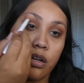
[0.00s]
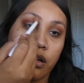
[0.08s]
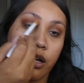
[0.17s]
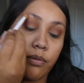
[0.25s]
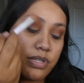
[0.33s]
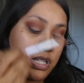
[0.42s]

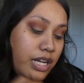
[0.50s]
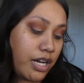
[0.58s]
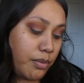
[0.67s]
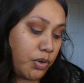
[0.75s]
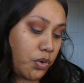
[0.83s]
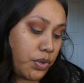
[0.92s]
once again,
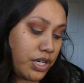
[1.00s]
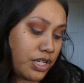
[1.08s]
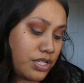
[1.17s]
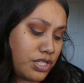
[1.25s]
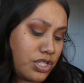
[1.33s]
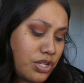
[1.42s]
I'm going in
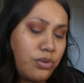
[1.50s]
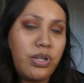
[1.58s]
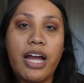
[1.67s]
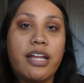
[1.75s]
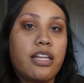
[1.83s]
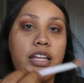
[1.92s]
so
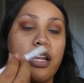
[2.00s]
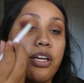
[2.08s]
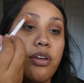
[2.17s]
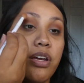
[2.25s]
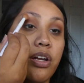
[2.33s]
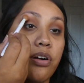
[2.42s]
lightly, like
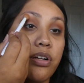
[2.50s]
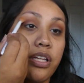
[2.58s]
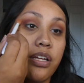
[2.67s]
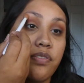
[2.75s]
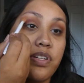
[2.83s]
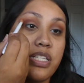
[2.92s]
you can
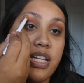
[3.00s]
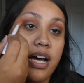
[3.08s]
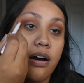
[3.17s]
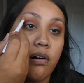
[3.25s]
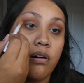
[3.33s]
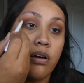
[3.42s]
hardly even
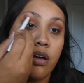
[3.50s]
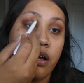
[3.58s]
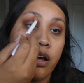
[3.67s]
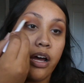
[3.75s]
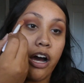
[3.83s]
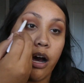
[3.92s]
tell
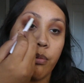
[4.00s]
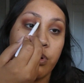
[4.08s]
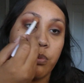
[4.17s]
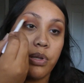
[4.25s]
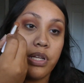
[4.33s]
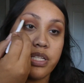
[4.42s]
I'm
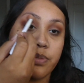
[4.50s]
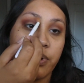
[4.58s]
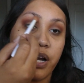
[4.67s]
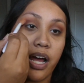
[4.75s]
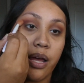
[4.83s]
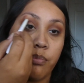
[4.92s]
doing this, but
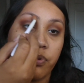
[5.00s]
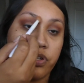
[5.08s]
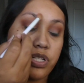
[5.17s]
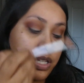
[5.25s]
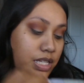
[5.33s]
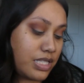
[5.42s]
I'm
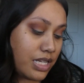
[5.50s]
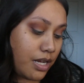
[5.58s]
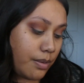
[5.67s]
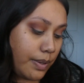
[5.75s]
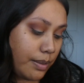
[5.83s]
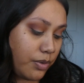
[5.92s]
building this
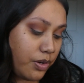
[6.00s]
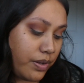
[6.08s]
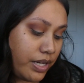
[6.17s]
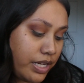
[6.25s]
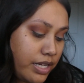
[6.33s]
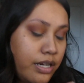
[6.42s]
up. I'm
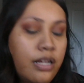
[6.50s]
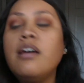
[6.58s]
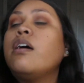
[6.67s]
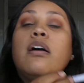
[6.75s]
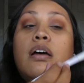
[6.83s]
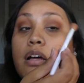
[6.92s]
going in,
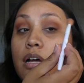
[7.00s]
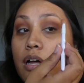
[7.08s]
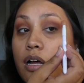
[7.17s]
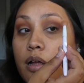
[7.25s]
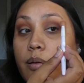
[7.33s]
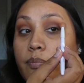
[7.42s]

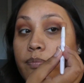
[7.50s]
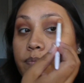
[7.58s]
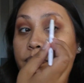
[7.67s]
I'm